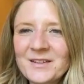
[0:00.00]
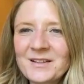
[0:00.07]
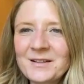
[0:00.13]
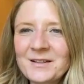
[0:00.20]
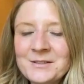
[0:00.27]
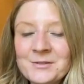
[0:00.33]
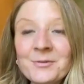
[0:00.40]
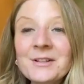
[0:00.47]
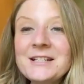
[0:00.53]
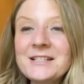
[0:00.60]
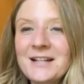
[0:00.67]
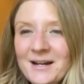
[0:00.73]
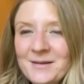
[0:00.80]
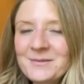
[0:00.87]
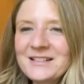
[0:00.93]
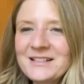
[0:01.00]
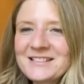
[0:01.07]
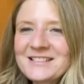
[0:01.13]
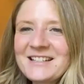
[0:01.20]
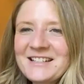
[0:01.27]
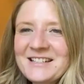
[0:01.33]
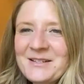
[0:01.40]
is really
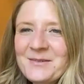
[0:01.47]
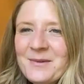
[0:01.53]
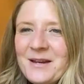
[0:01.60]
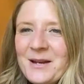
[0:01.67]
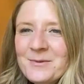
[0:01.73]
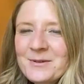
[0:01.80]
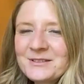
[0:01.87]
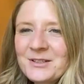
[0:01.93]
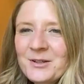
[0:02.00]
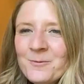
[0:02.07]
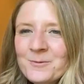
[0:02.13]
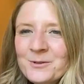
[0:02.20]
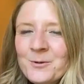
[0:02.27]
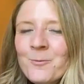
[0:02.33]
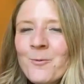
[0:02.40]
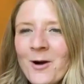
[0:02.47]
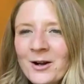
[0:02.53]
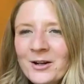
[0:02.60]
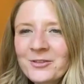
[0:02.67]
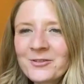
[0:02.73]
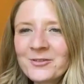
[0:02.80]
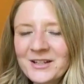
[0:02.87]
timeless. And to be able to
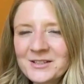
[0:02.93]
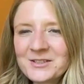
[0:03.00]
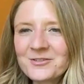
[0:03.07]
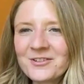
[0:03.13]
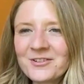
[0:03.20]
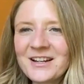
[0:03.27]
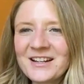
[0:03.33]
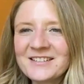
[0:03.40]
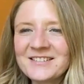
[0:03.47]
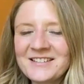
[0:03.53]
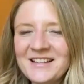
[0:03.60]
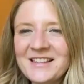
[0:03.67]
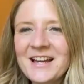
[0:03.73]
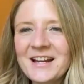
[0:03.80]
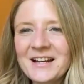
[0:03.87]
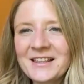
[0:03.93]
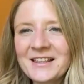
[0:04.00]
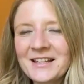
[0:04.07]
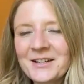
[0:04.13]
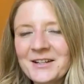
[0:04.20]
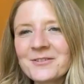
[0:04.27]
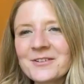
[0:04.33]
walk through history and see that, I
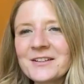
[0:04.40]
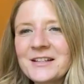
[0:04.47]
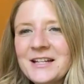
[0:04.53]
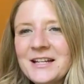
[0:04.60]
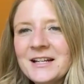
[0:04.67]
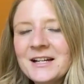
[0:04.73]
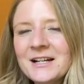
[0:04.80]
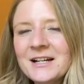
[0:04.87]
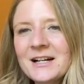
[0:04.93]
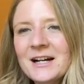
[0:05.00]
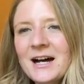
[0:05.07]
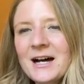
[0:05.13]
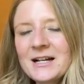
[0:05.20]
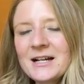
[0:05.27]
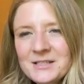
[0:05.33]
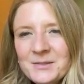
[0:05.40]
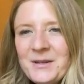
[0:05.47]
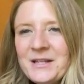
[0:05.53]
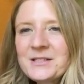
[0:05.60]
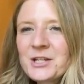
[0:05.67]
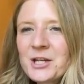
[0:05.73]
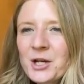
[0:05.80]
think really
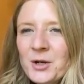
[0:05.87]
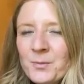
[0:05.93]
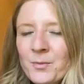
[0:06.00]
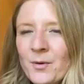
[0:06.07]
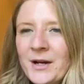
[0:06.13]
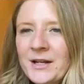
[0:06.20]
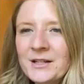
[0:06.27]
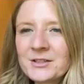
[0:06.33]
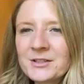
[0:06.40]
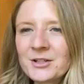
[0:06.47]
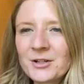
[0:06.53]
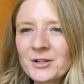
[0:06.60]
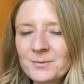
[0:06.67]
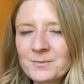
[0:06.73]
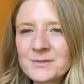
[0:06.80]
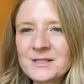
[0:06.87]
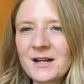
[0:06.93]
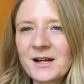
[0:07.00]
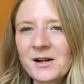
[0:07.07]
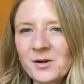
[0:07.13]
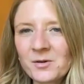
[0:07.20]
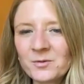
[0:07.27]
speaks to your point in terms
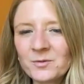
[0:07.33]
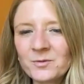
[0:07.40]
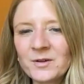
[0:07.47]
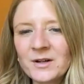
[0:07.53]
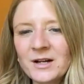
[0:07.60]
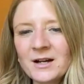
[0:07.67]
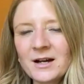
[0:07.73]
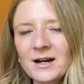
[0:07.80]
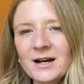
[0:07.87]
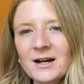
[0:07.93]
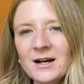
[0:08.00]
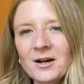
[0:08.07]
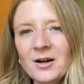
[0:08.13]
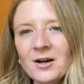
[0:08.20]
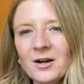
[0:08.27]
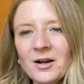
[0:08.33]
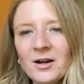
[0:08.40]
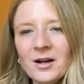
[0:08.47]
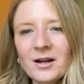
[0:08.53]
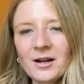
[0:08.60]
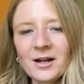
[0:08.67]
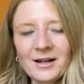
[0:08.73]
of
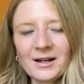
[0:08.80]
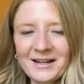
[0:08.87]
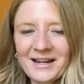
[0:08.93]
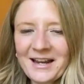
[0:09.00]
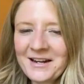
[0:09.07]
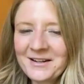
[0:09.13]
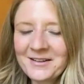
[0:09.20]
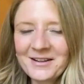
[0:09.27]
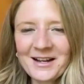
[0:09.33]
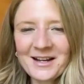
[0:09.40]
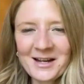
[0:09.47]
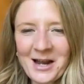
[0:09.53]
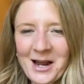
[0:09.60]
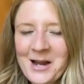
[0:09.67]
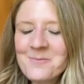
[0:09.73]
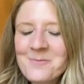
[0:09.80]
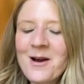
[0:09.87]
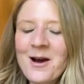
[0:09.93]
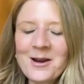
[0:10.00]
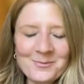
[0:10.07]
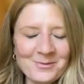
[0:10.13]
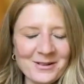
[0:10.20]
again, I am
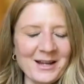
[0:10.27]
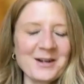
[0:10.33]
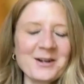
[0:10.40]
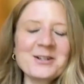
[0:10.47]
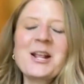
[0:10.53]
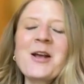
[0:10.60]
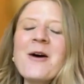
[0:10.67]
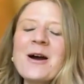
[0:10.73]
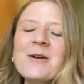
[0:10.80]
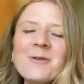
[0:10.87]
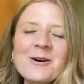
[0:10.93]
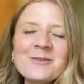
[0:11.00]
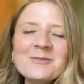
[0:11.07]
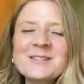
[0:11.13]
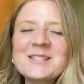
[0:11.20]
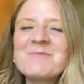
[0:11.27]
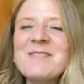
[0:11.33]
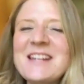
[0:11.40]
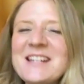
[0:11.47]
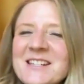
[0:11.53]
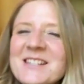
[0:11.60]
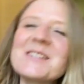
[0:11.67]
not a planner, so I won't
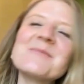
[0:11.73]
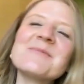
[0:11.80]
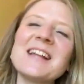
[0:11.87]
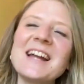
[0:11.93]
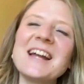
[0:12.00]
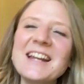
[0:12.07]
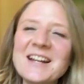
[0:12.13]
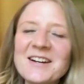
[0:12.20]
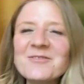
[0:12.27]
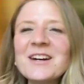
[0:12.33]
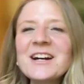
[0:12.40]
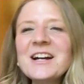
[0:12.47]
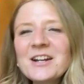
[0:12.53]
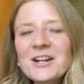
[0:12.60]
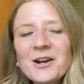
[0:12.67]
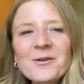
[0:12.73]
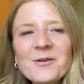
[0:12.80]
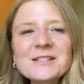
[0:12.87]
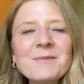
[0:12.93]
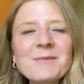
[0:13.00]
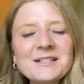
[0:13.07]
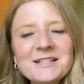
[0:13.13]
speak to the planning of,
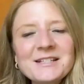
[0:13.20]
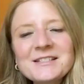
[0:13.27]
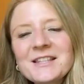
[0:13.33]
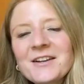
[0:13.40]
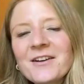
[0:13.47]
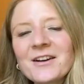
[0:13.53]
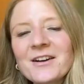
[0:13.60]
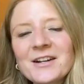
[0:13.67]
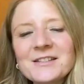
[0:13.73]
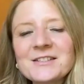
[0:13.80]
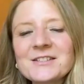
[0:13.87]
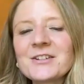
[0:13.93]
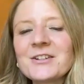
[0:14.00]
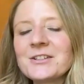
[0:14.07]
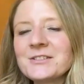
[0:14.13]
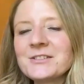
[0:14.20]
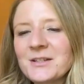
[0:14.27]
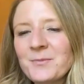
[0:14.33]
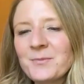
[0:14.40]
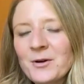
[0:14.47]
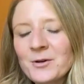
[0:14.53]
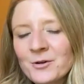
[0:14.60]
as much as there are concerns
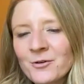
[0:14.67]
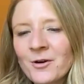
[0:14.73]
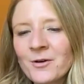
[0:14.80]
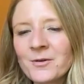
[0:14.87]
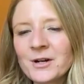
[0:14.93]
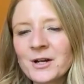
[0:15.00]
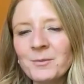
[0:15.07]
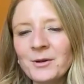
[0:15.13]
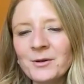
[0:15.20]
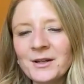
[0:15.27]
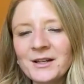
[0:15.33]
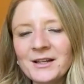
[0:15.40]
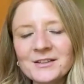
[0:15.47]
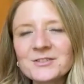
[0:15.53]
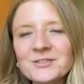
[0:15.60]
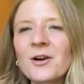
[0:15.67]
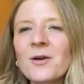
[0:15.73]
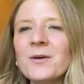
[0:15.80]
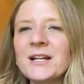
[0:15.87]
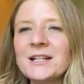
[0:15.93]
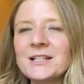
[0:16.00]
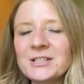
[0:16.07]
about communities
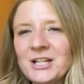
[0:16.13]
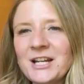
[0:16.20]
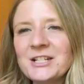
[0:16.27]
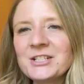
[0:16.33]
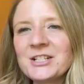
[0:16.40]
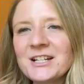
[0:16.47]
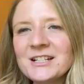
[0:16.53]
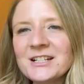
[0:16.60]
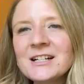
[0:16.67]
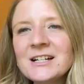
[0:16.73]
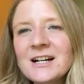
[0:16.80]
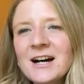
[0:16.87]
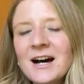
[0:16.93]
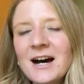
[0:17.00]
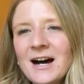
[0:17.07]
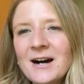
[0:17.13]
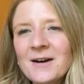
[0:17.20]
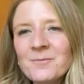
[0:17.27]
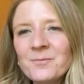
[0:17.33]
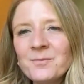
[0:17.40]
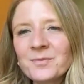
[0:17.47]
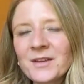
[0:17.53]
growing and changing,
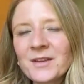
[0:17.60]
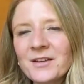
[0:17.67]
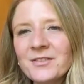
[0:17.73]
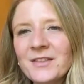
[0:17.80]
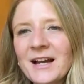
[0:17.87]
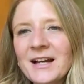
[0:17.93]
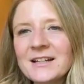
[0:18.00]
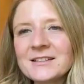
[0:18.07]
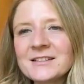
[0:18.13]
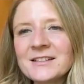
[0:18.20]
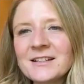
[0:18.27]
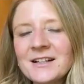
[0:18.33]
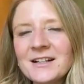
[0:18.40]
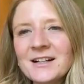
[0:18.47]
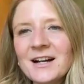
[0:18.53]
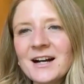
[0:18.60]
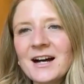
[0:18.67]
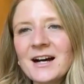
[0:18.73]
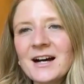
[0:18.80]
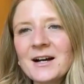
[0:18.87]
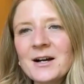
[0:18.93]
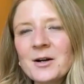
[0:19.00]
that
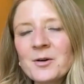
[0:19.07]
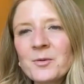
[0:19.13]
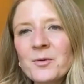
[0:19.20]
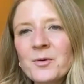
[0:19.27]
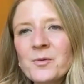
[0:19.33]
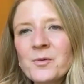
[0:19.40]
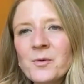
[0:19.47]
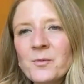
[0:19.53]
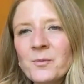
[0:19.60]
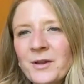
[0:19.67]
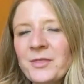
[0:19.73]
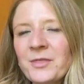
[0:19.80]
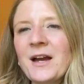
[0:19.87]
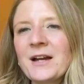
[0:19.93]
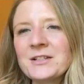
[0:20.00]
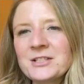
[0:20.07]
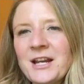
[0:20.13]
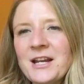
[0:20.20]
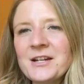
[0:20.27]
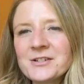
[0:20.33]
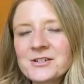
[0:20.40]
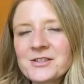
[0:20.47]
with that
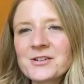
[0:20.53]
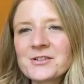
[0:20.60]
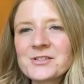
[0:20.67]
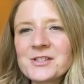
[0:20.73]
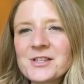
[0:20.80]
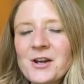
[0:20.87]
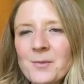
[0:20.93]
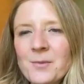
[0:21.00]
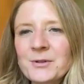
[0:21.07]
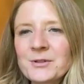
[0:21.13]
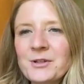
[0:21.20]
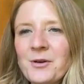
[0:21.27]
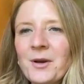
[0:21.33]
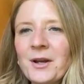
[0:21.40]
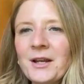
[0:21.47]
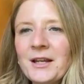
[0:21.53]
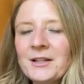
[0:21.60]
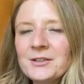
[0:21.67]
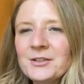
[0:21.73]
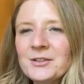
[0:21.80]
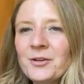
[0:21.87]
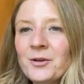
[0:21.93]
change, there's an opportunity
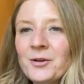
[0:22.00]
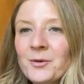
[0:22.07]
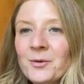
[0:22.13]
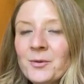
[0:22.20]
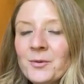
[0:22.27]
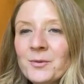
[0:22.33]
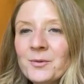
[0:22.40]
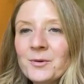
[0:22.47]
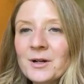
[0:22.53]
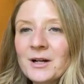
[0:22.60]
to